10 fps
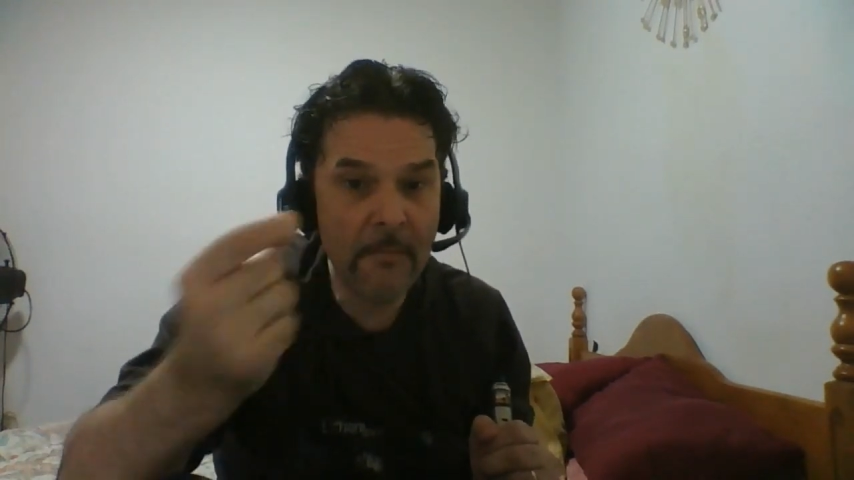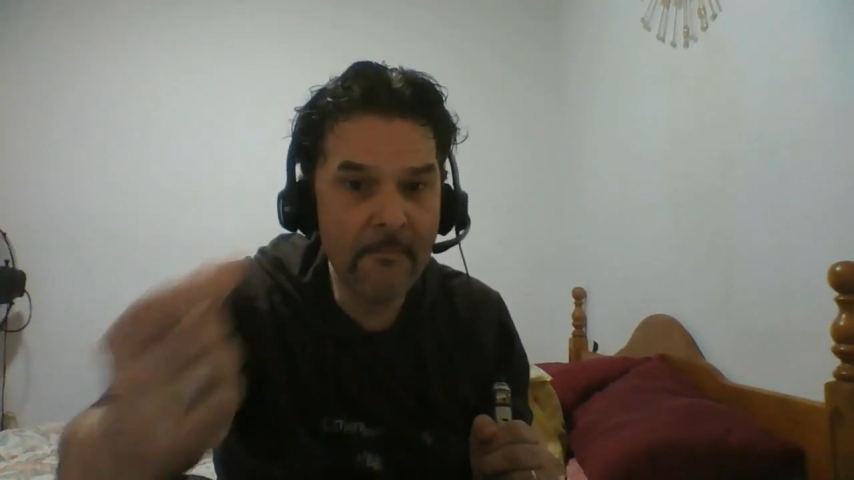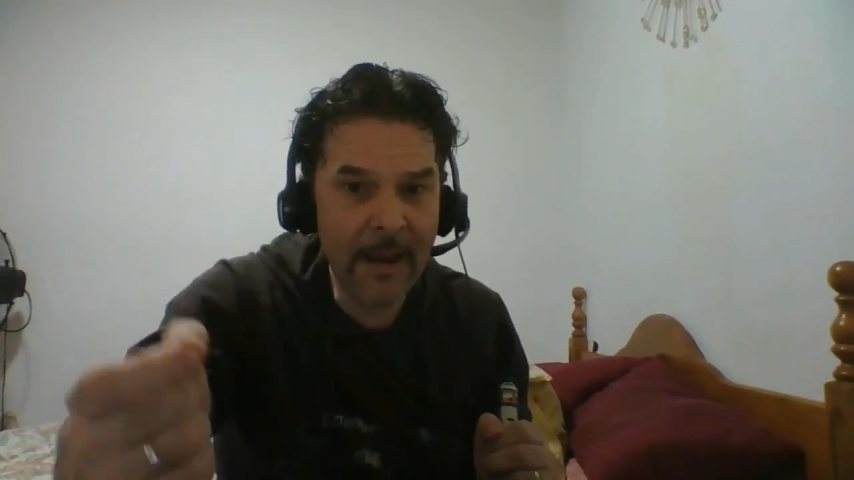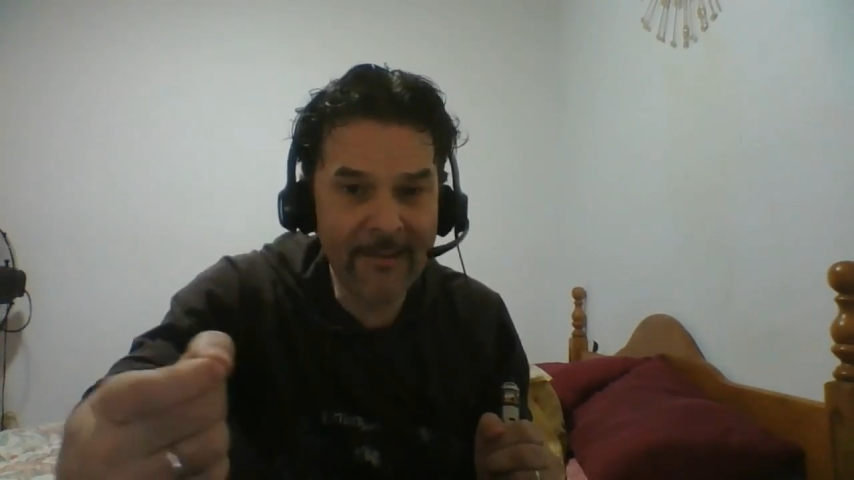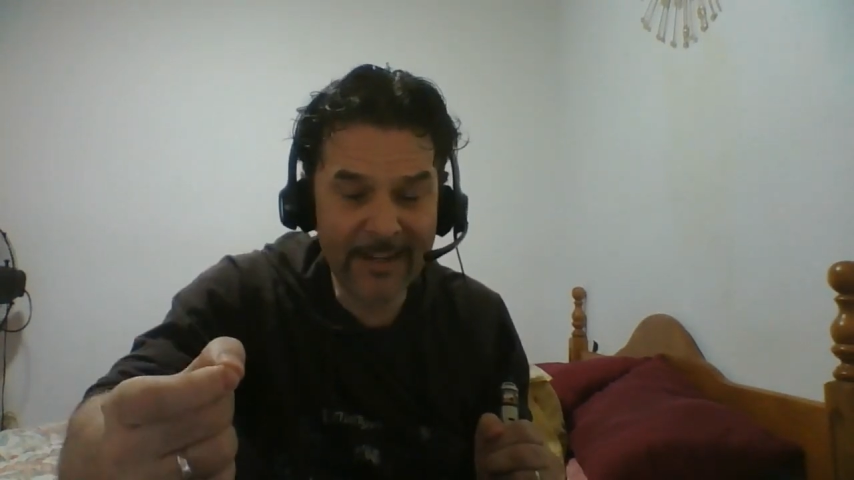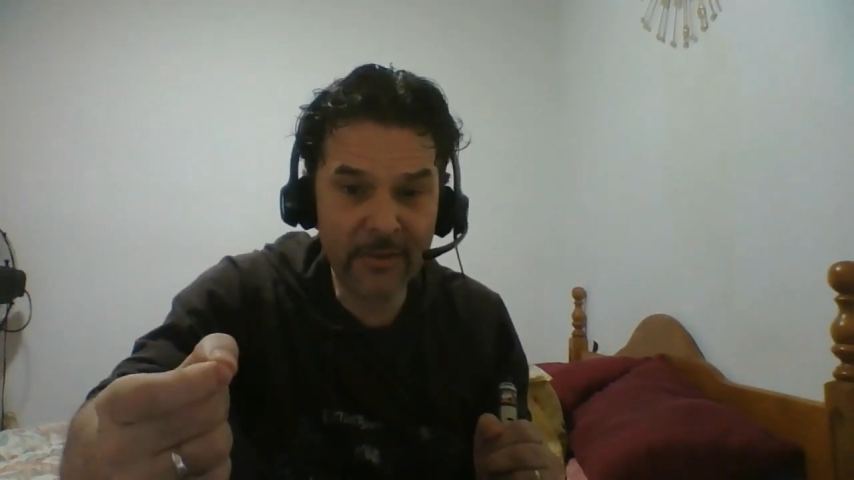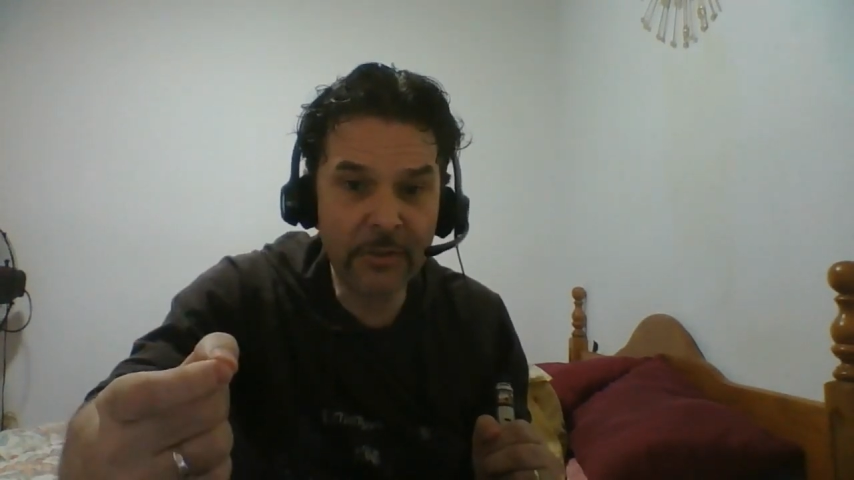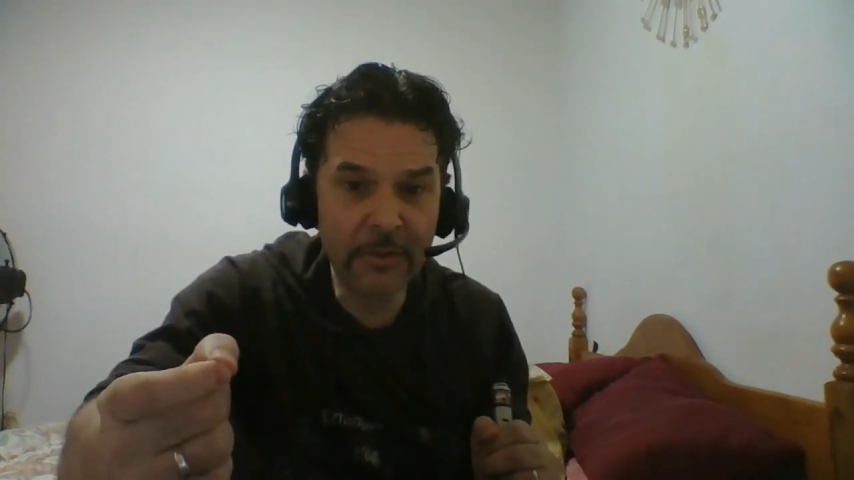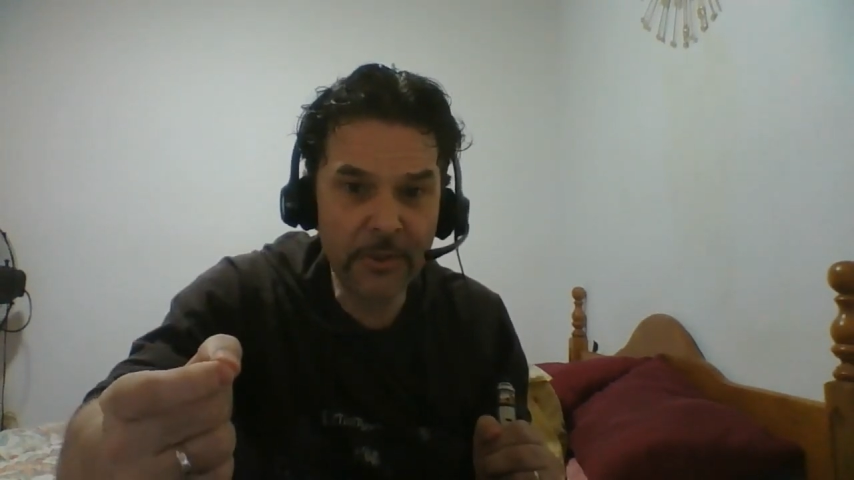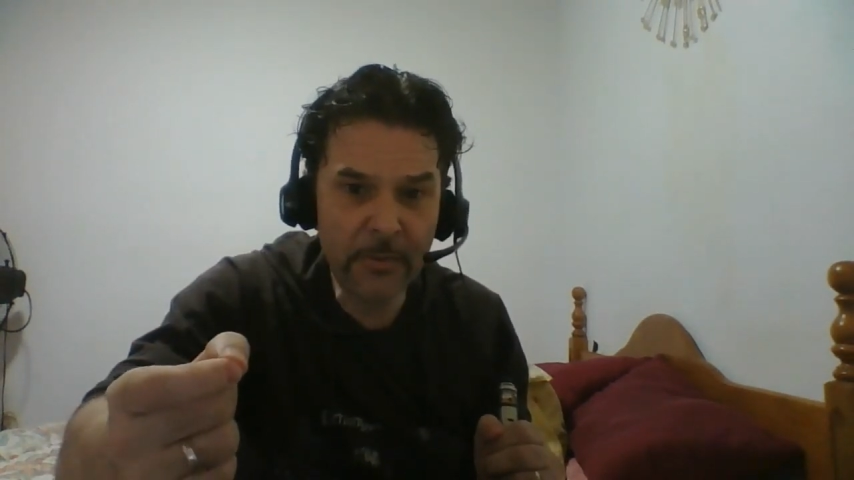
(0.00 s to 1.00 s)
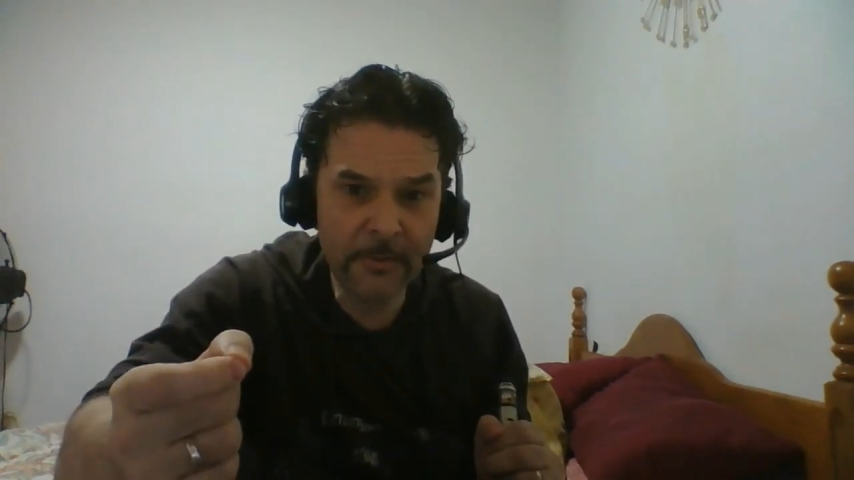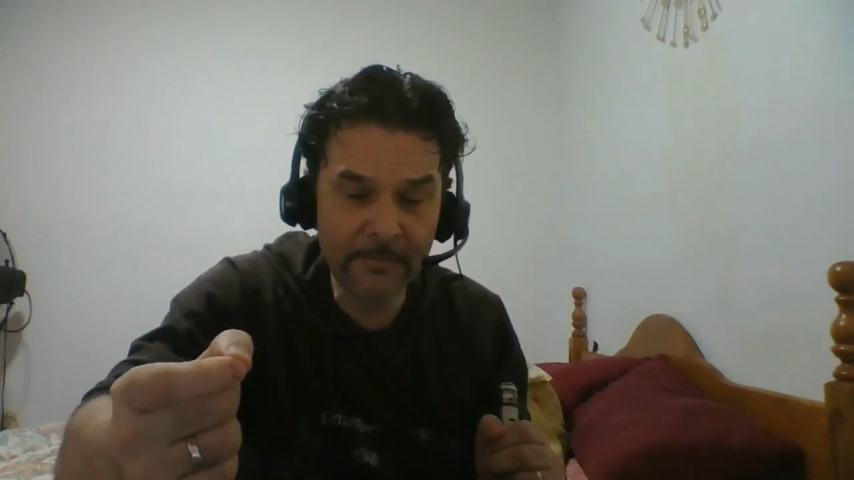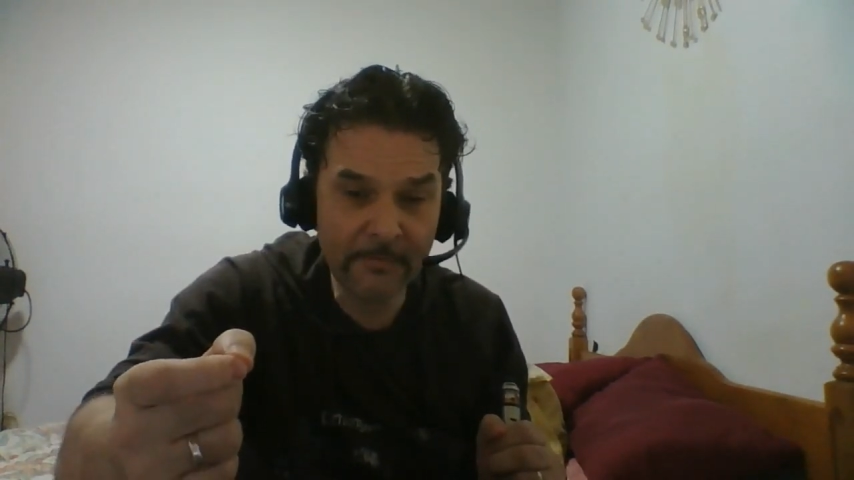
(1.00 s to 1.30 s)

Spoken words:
married to,